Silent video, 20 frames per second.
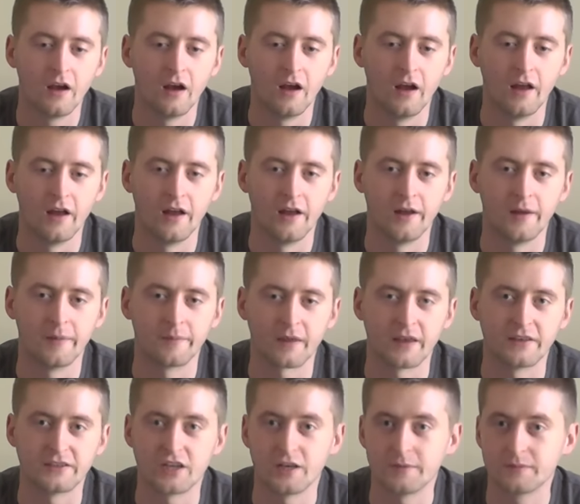
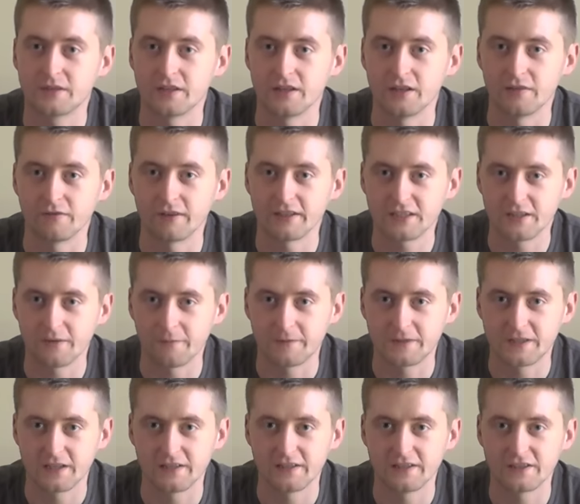In terms of the rest of the
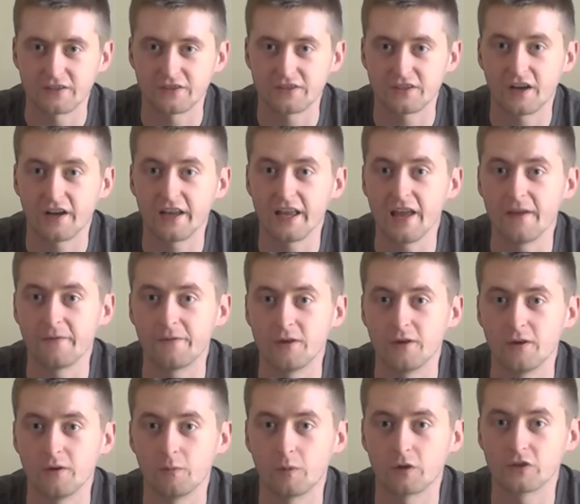facilities on site, if
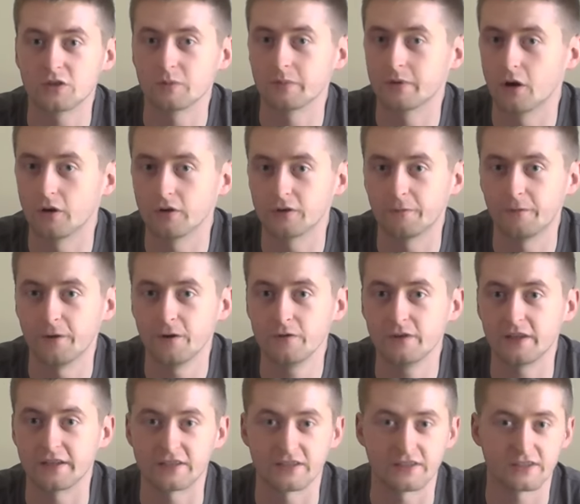you want some cooked food,
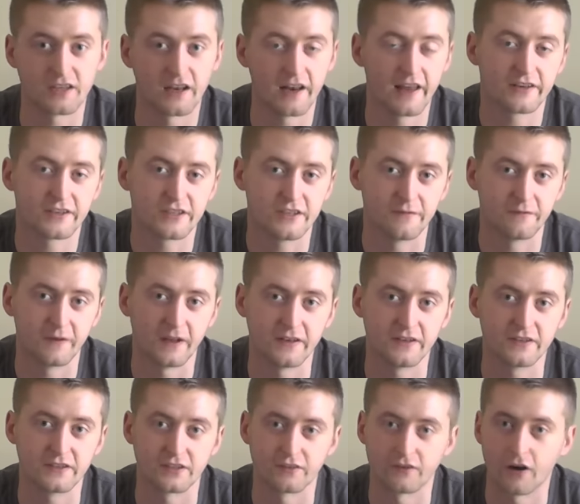there's a selection of
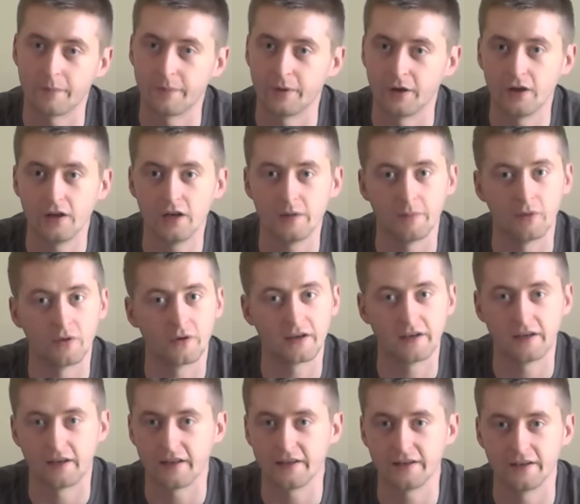vendors that are open early morning,
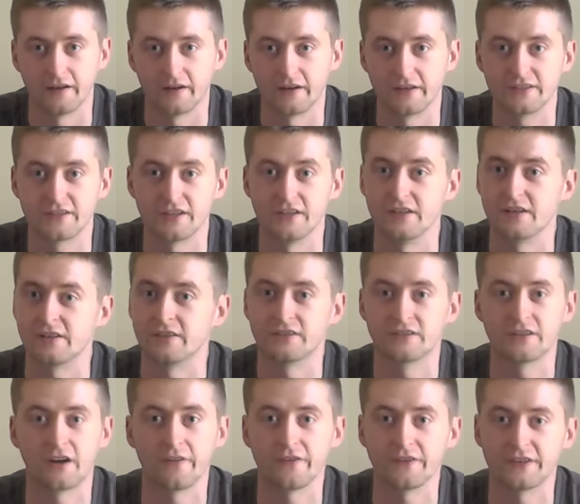late night, so you can
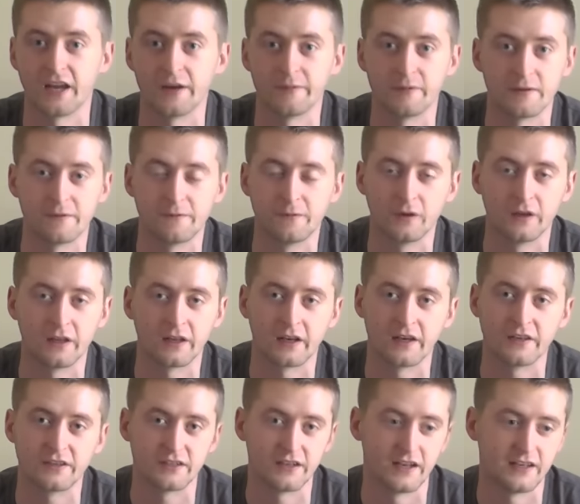start the day with a full
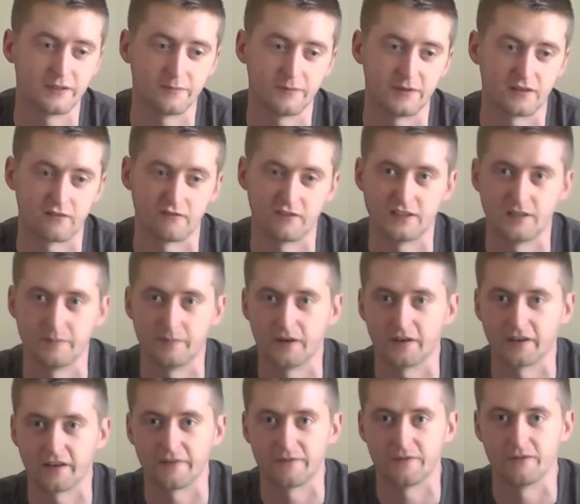English and end it with a greasy
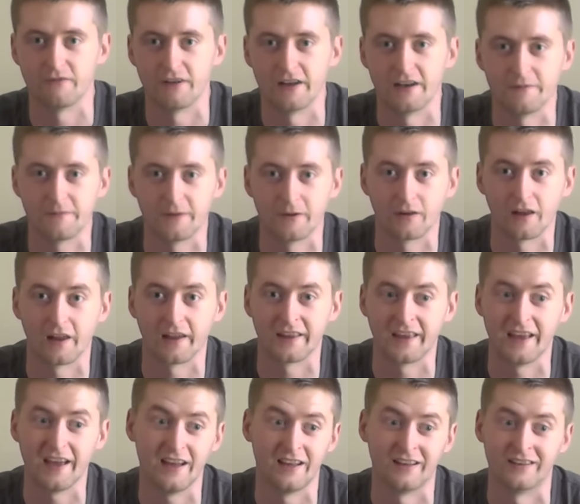burger if you really feel like
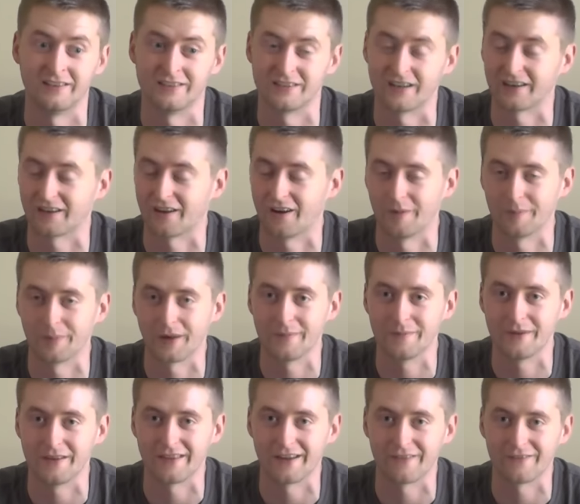it, and I can't
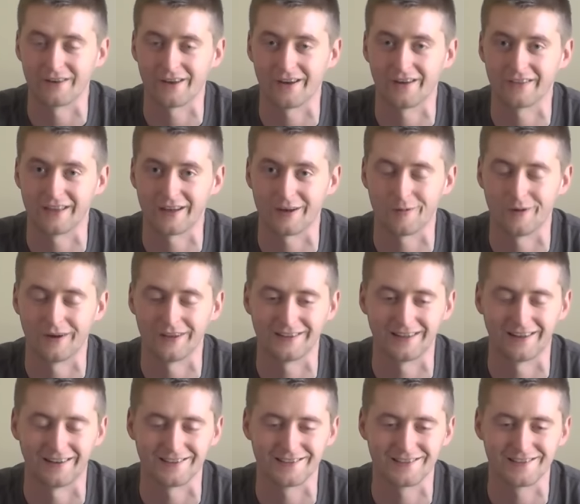blame you in that regard, they're quite
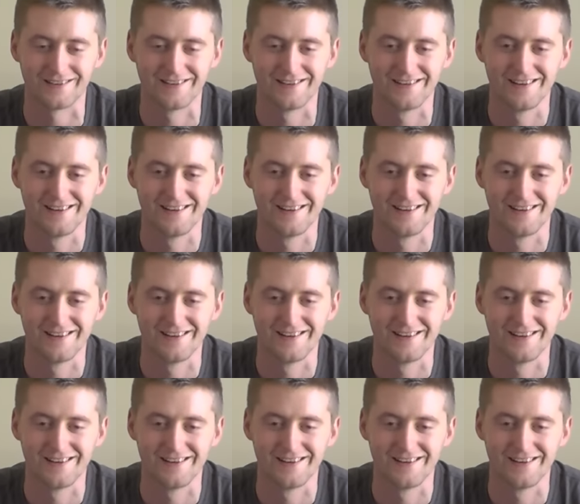nice.